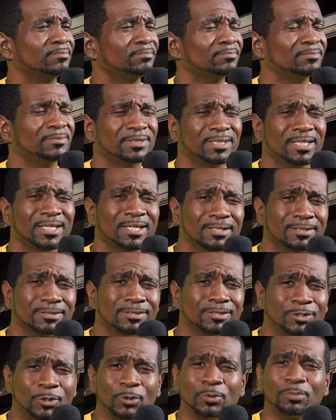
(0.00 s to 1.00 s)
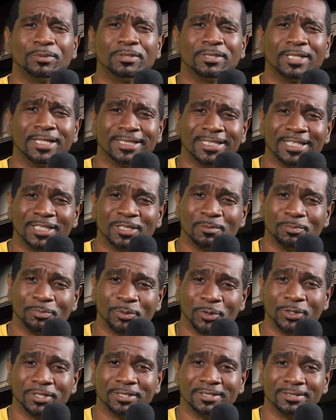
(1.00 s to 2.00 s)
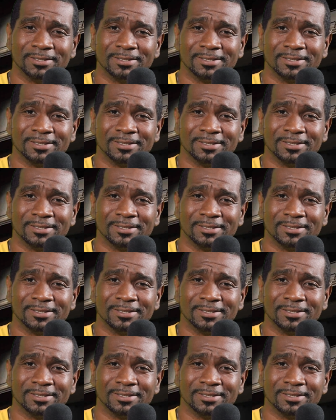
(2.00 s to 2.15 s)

yeah, stupid. Ain't that the point?